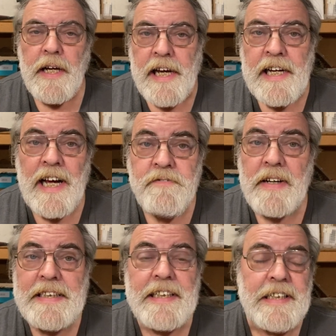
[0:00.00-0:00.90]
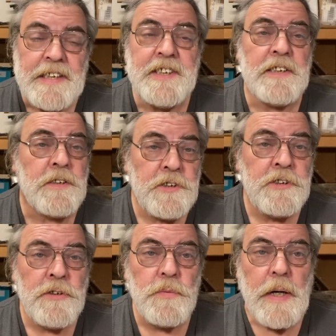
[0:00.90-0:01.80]
and I find it easier to
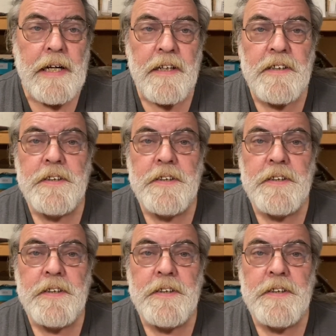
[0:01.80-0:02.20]
shoot well.